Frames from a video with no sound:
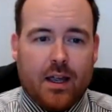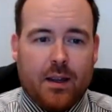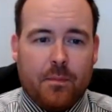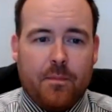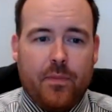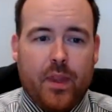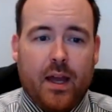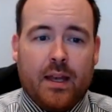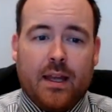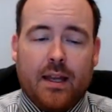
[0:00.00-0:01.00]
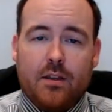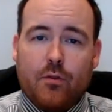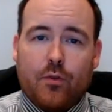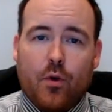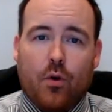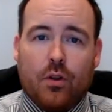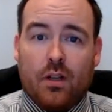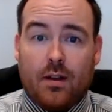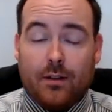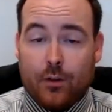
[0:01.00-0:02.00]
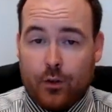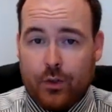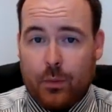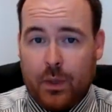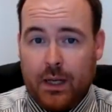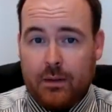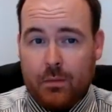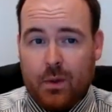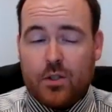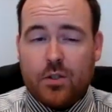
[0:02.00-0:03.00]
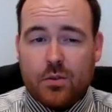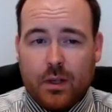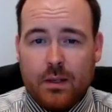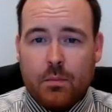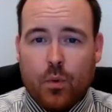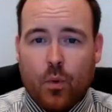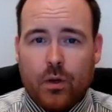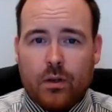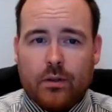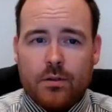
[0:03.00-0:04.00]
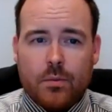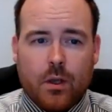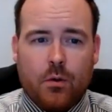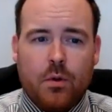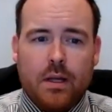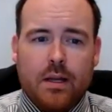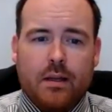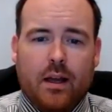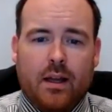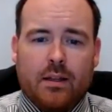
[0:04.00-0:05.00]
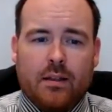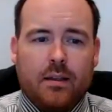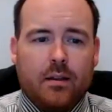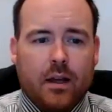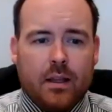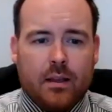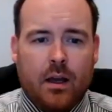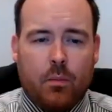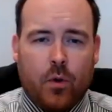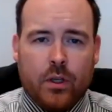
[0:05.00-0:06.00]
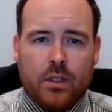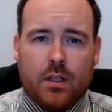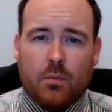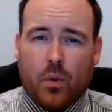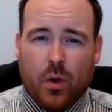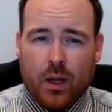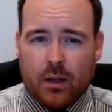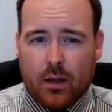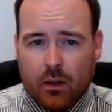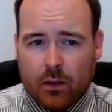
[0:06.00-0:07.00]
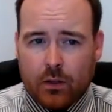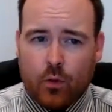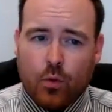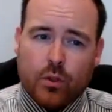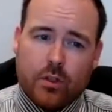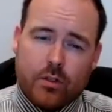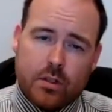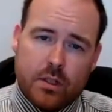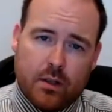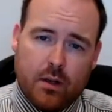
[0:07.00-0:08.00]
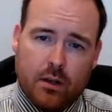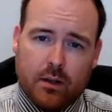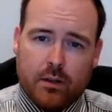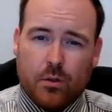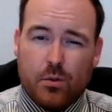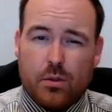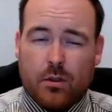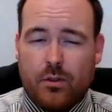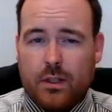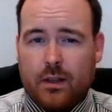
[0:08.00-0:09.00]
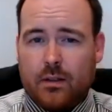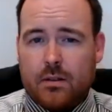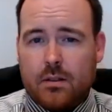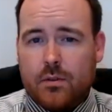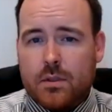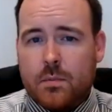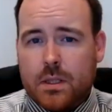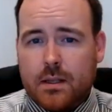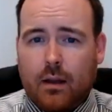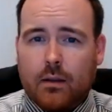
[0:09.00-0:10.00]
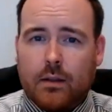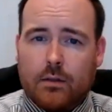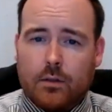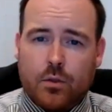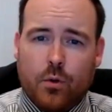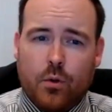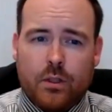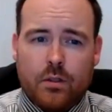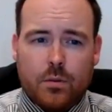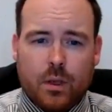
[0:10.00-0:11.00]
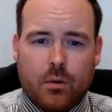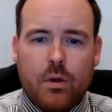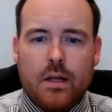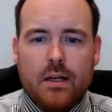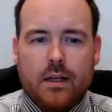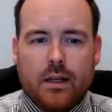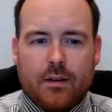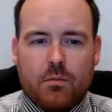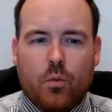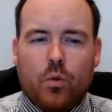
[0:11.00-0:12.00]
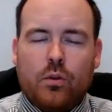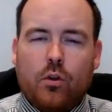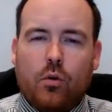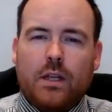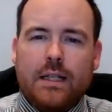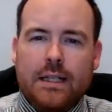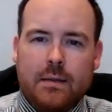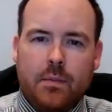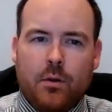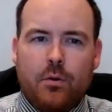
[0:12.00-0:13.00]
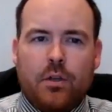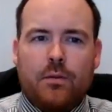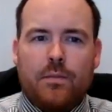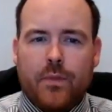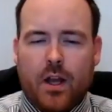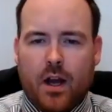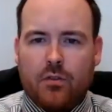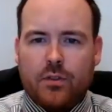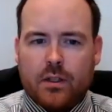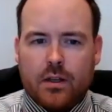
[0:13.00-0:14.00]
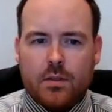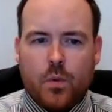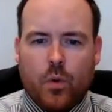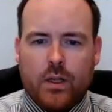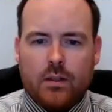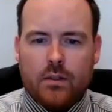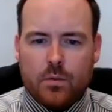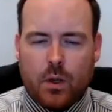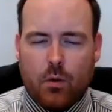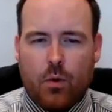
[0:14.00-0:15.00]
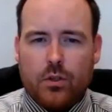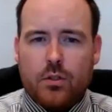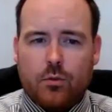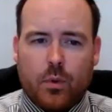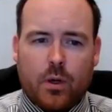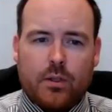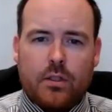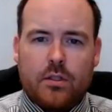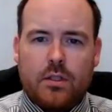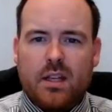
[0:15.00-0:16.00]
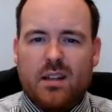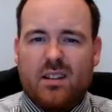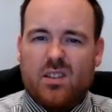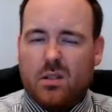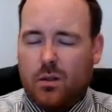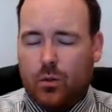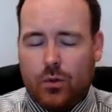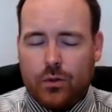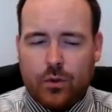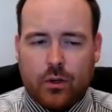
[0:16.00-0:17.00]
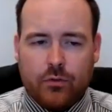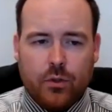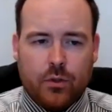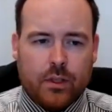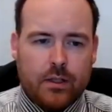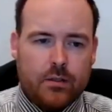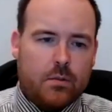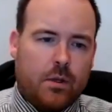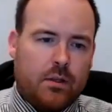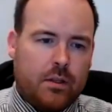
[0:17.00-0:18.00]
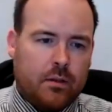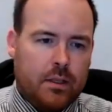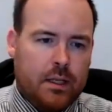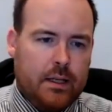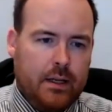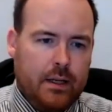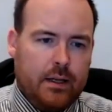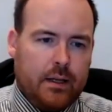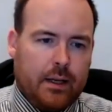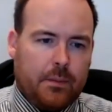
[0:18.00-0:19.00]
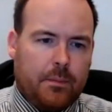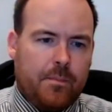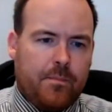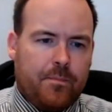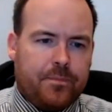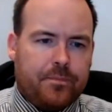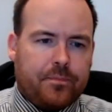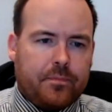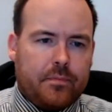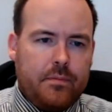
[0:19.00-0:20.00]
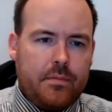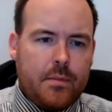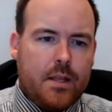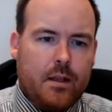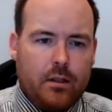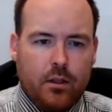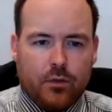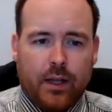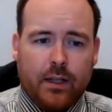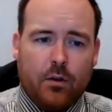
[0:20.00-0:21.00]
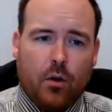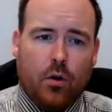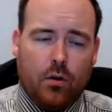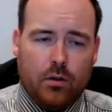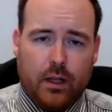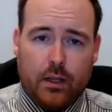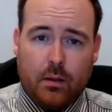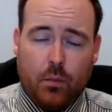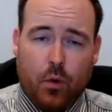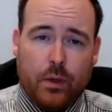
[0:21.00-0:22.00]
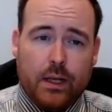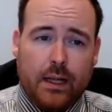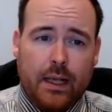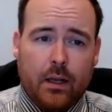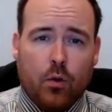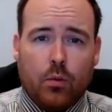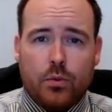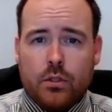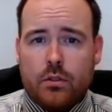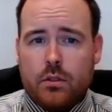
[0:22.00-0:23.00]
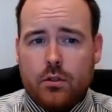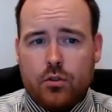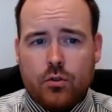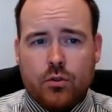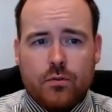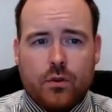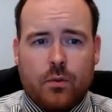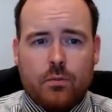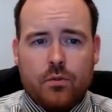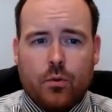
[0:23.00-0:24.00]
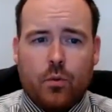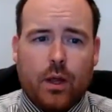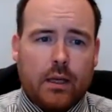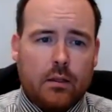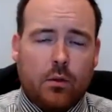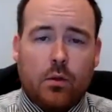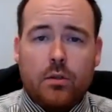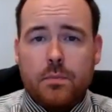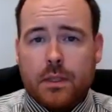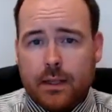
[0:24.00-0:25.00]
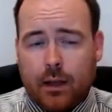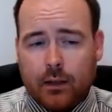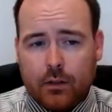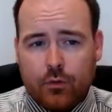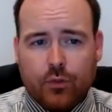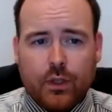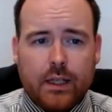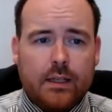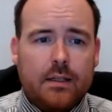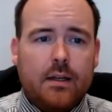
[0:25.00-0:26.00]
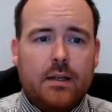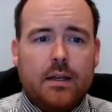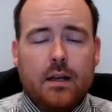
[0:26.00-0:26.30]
And then you've got the colour of your paint, which is quite important as well. And at that point, you can put in a colour code or just the colour, and also if you tell us if it's metallic or solid as well. We'll normally email you after this point as well, once you've purchased, just to go through a few things with you. You've then got, at the moment, 8 options to choose from. So wet gloss, metallic flake,